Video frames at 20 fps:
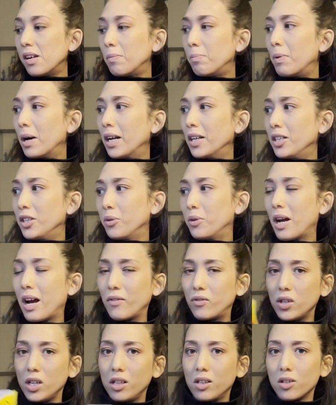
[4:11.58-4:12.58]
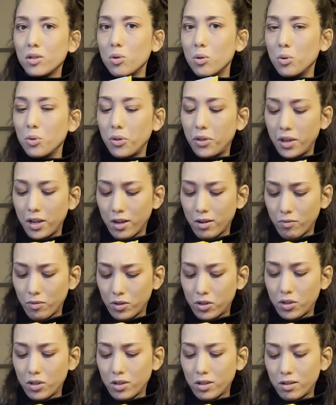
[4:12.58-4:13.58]
But you'd have to eat this whole thing,
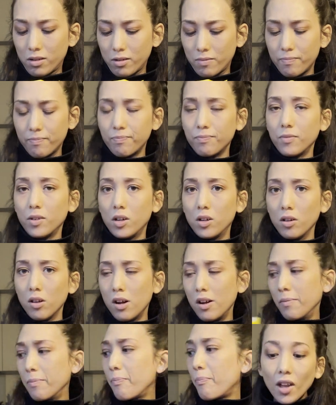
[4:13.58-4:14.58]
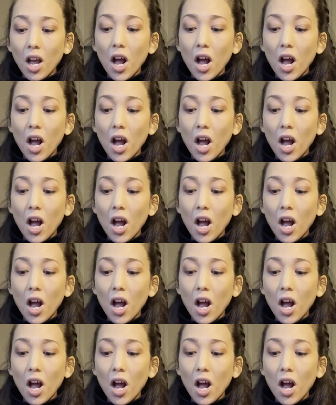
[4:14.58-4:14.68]
which is a lot.